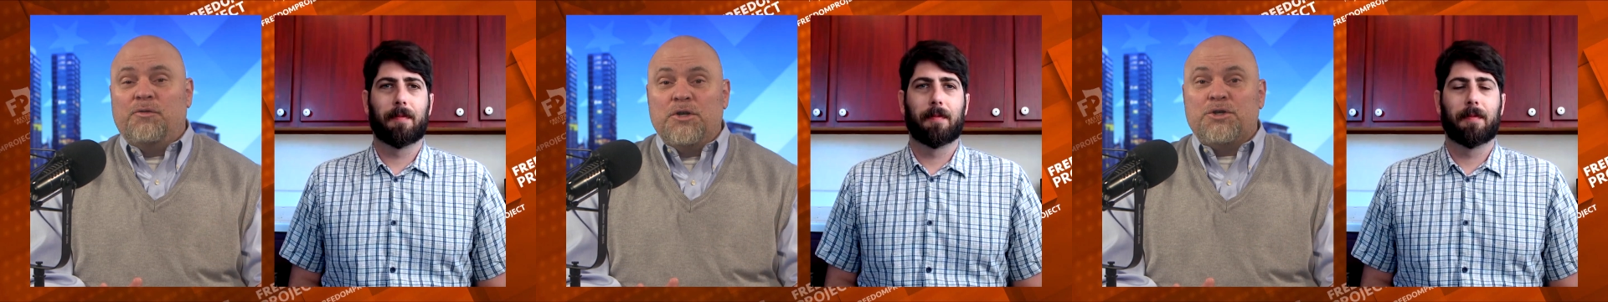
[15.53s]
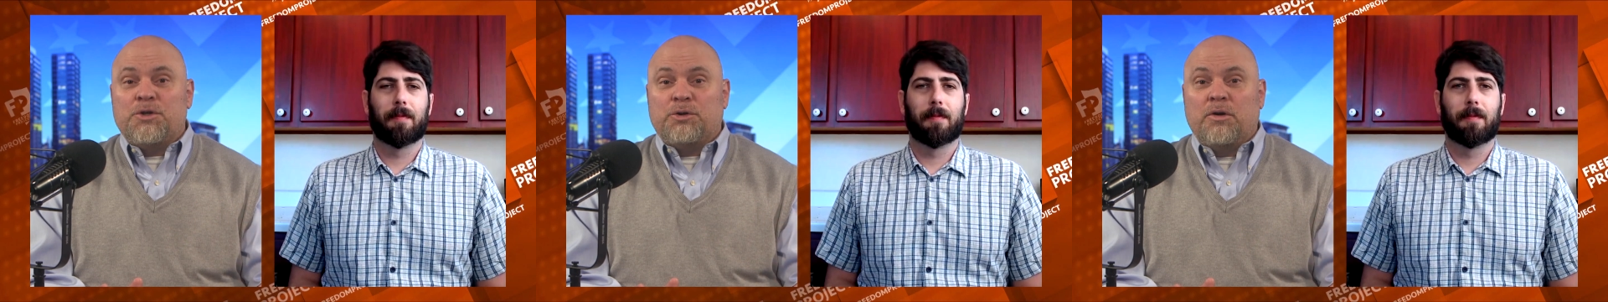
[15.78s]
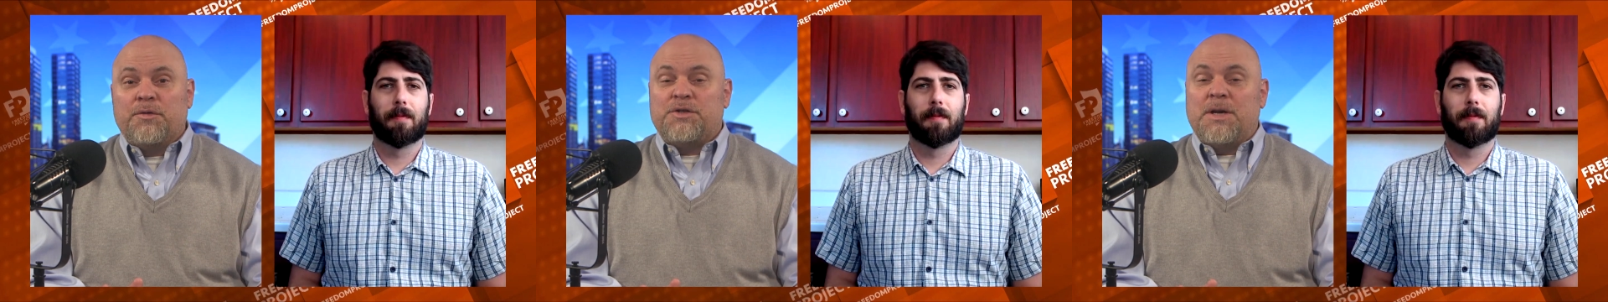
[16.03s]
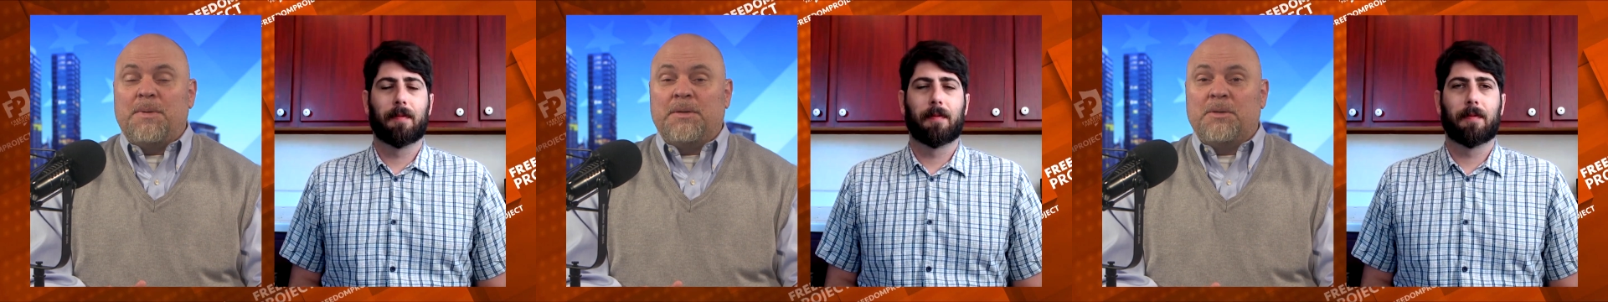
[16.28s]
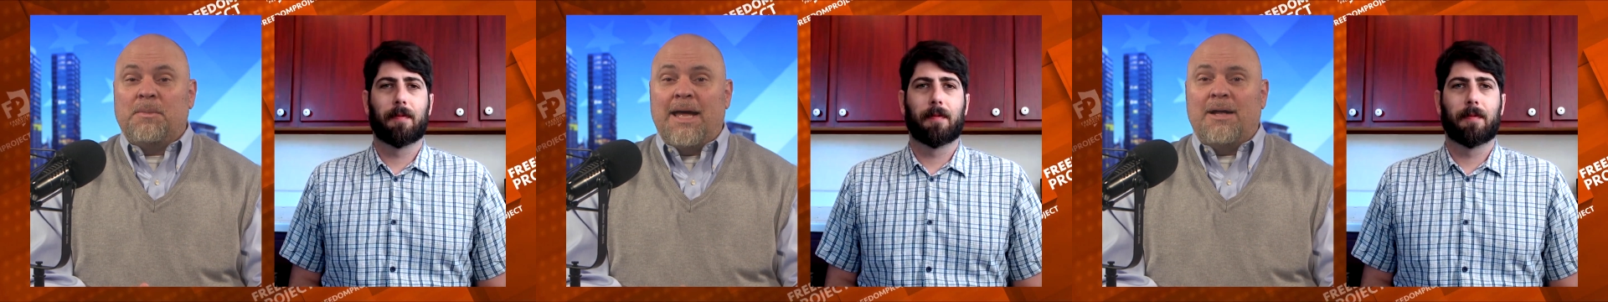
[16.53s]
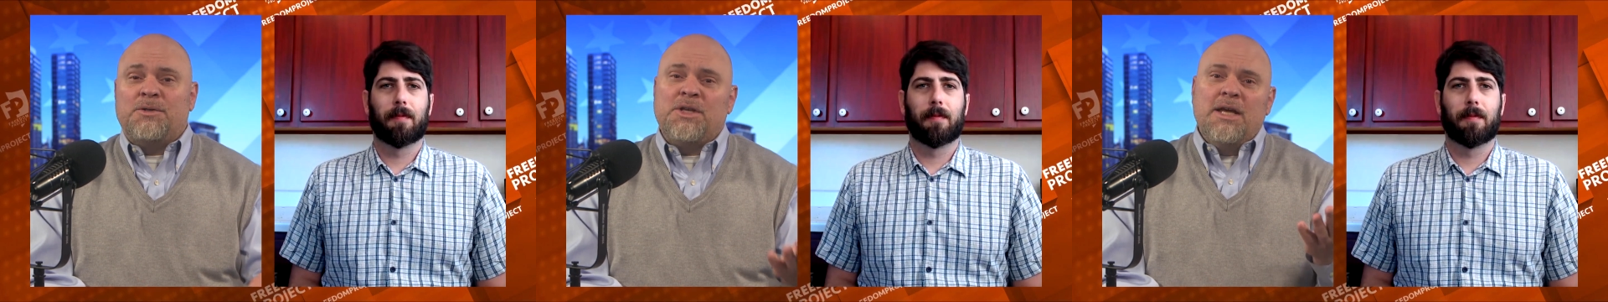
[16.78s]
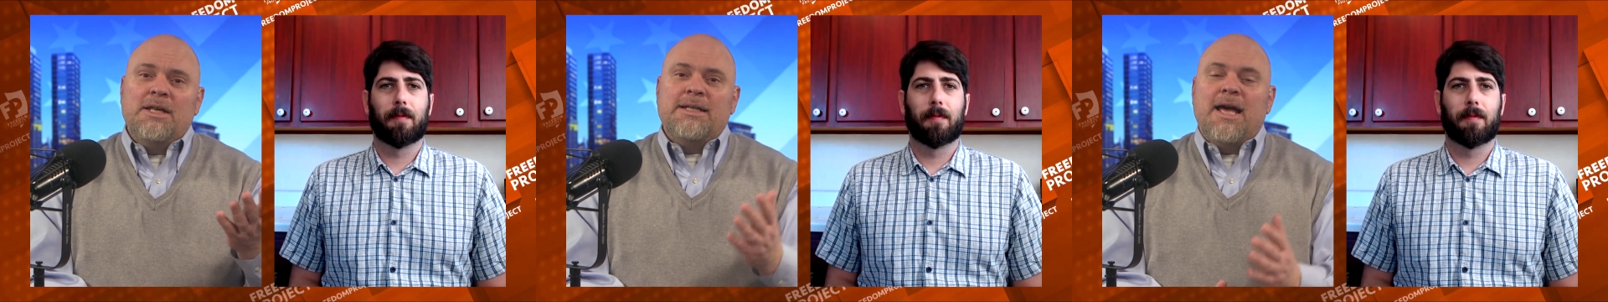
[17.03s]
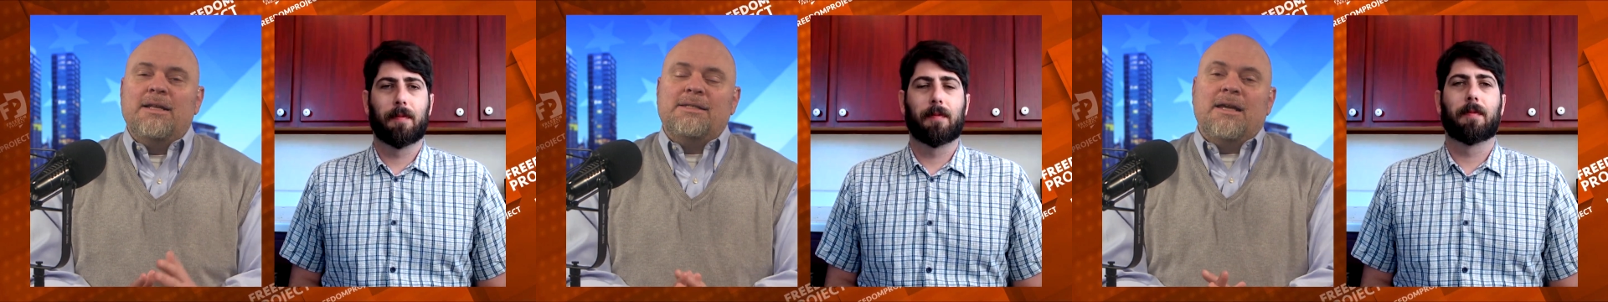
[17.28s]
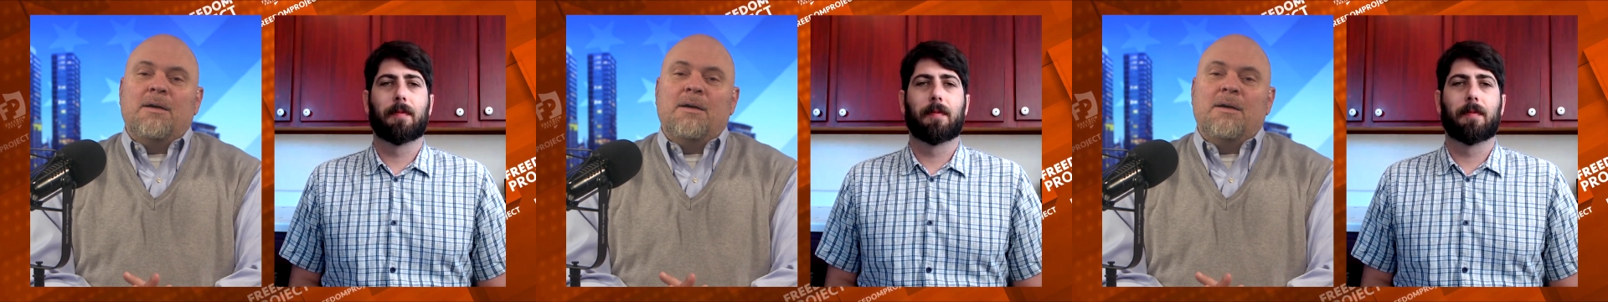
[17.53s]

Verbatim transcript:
Speaker 1: officials are overstepping their bounds. Tell us